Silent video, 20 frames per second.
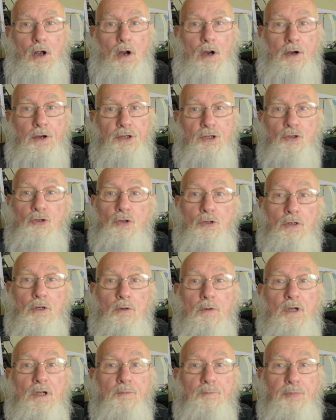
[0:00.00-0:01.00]
Are you going to
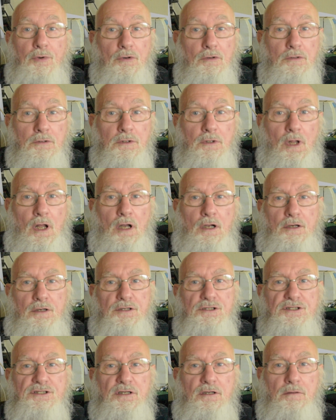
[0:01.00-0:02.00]
run both
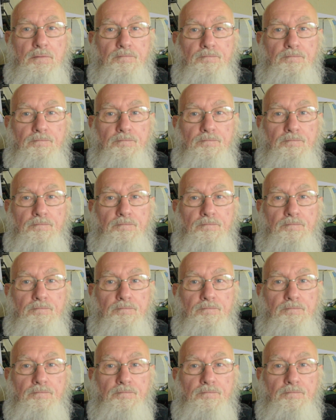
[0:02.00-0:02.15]
lockers?